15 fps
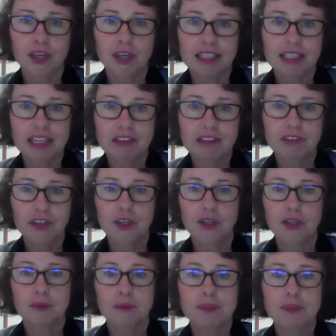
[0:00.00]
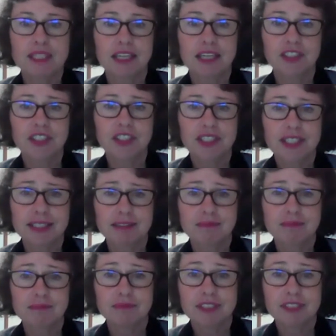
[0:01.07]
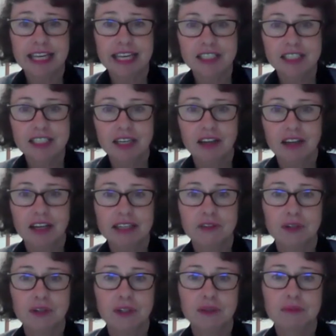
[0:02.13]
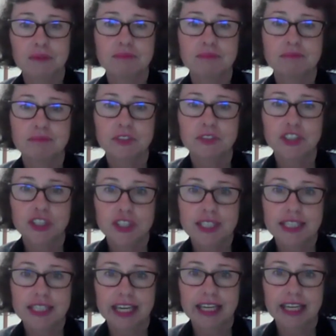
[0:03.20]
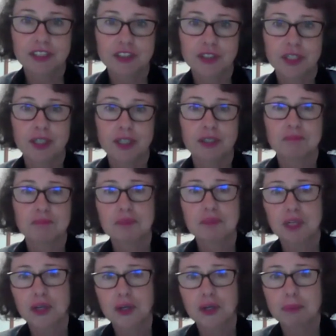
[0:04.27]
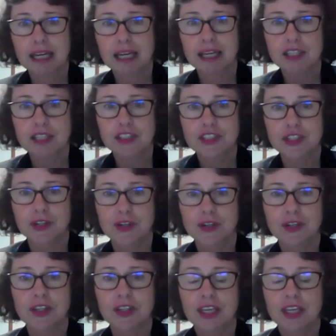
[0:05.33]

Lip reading: liver herbs such as Dandelion Root, Schisandra, Globe Artichoke.